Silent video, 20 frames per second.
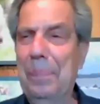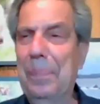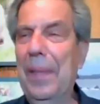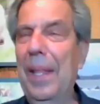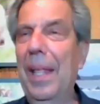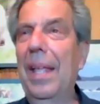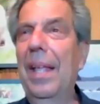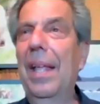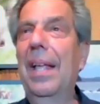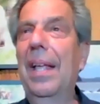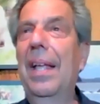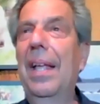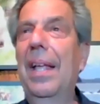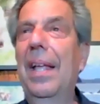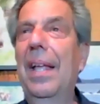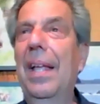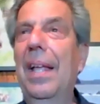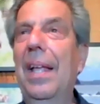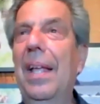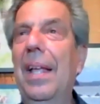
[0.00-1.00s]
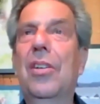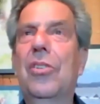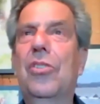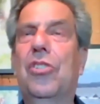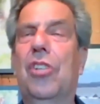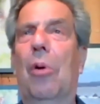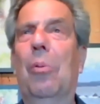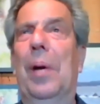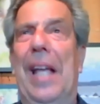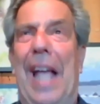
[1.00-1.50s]
Yeah.
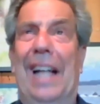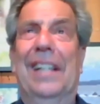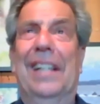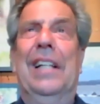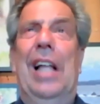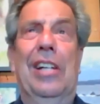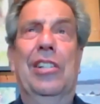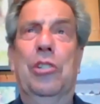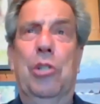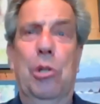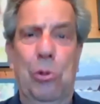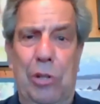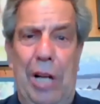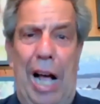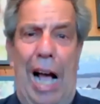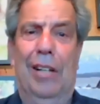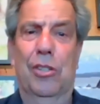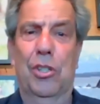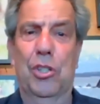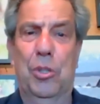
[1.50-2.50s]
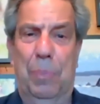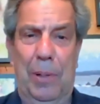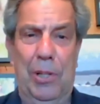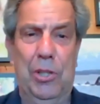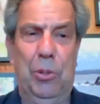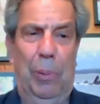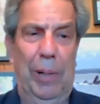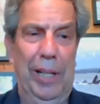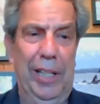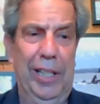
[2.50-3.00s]
So we had like $2
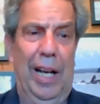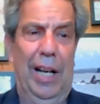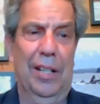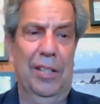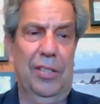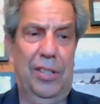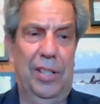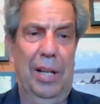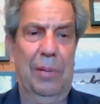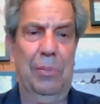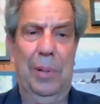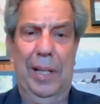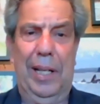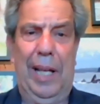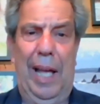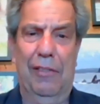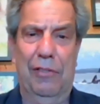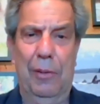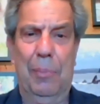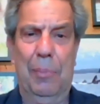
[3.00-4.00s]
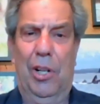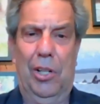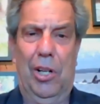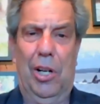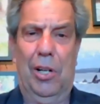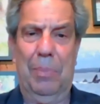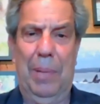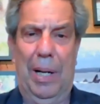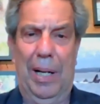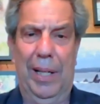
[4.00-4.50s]
between us, and we gave them
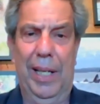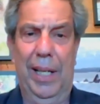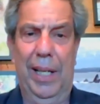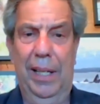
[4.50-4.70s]
all our